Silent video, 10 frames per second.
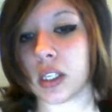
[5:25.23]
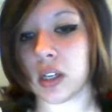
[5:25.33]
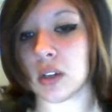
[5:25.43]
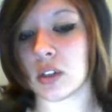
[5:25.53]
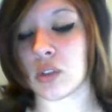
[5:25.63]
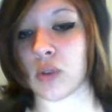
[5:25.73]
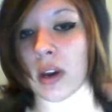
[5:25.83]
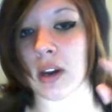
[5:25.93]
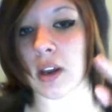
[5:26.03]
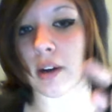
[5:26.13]
you know,
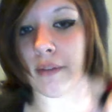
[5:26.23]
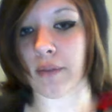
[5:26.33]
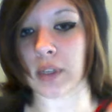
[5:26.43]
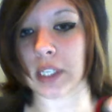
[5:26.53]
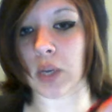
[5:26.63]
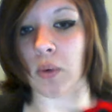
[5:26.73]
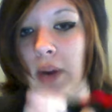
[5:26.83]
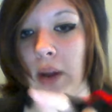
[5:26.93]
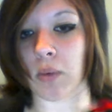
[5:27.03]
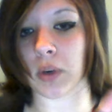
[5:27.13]
straight kind of frizzy going
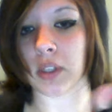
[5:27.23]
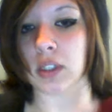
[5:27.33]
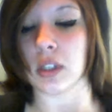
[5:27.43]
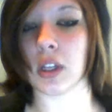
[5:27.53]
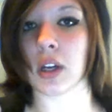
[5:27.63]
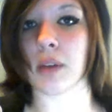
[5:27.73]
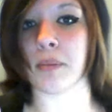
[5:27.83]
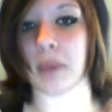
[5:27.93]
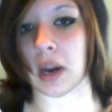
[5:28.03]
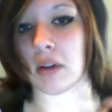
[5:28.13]
outwards look
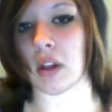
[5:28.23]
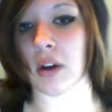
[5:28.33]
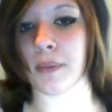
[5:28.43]
down there.